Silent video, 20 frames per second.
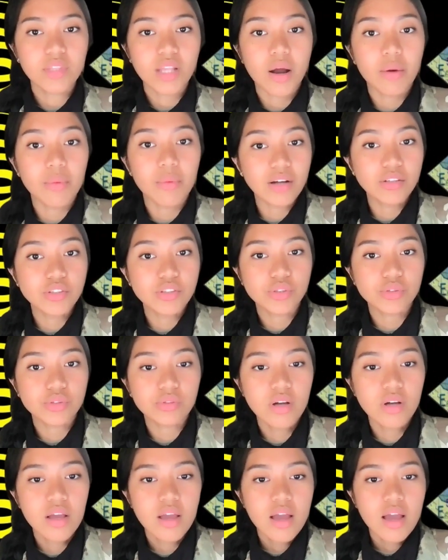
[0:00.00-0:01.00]
around
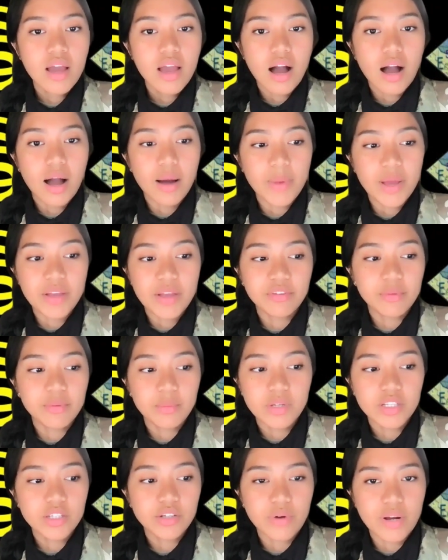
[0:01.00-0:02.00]
you, and
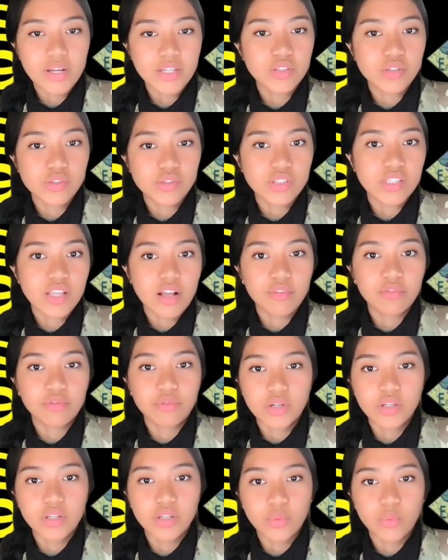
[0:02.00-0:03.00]
familiarize yourself
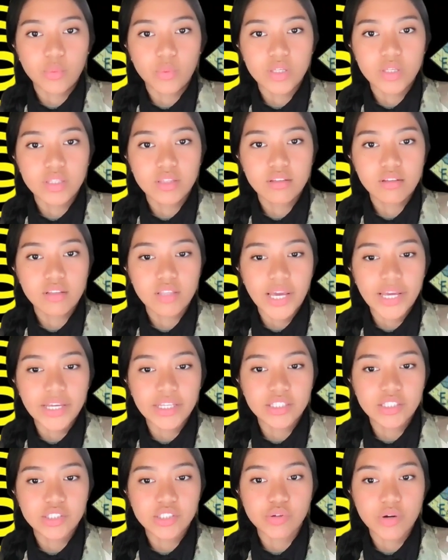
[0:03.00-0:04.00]
really with
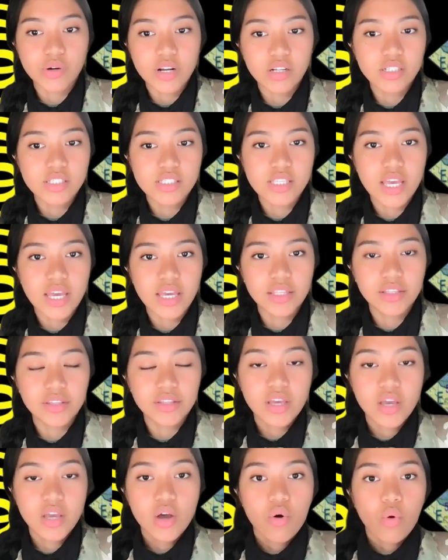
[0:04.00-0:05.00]
like the trails
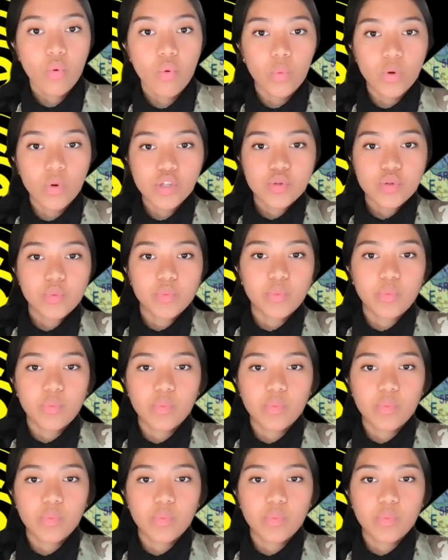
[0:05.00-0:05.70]
and which